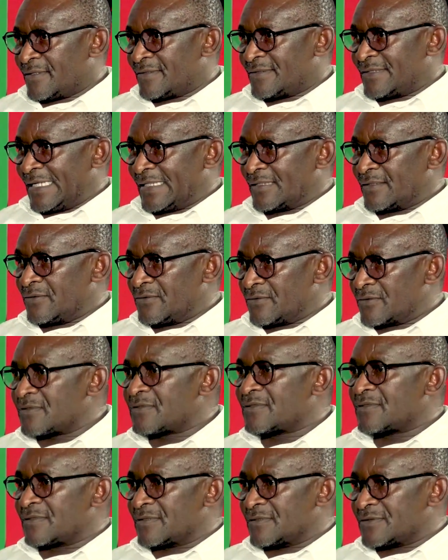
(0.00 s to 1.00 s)
that,
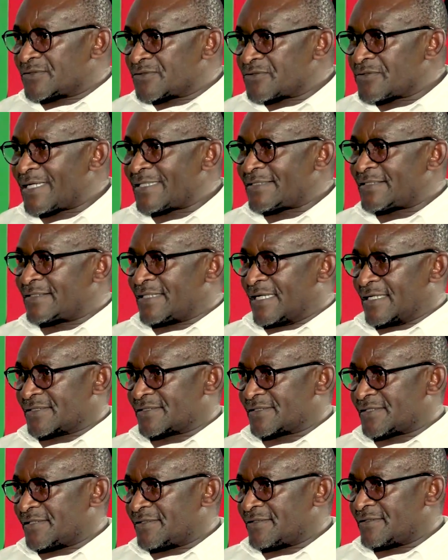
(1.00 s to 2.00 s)
look, do a
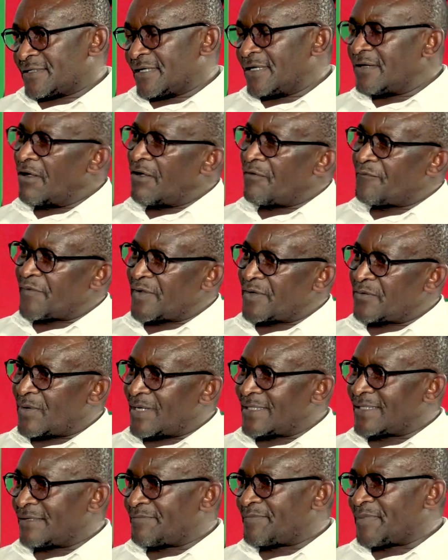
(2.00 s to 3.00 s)
deduction. And often
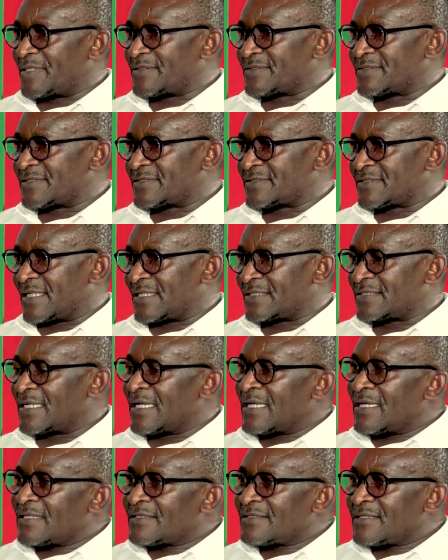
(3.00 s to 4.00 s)
what happens is that
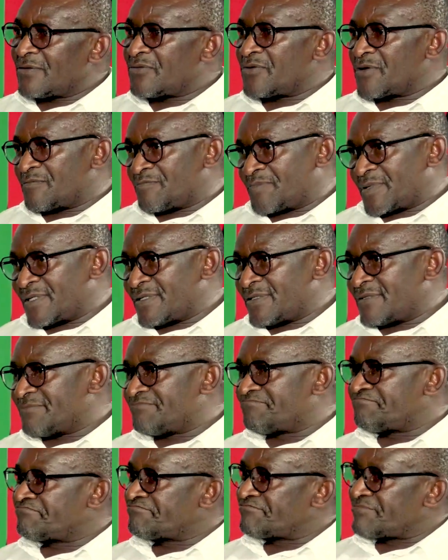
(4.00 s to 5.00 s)
there will be
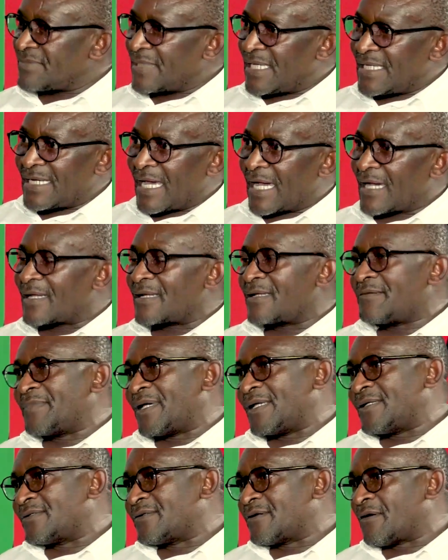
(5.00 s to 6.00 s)
an
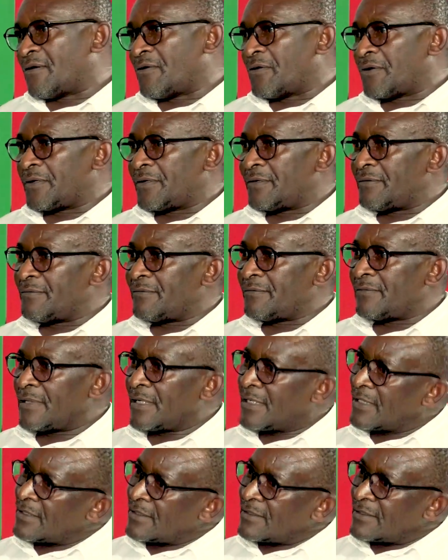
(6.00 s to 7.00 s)
agreement on
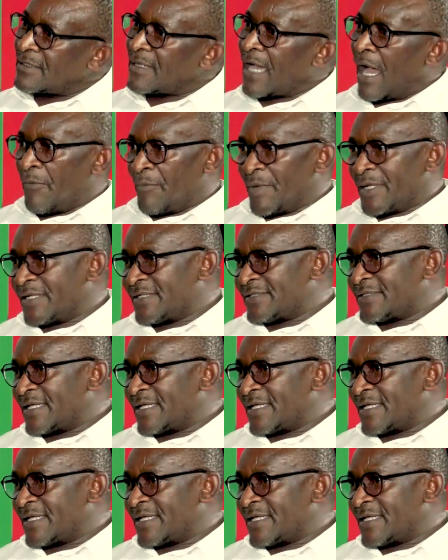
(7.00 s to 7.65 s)
how many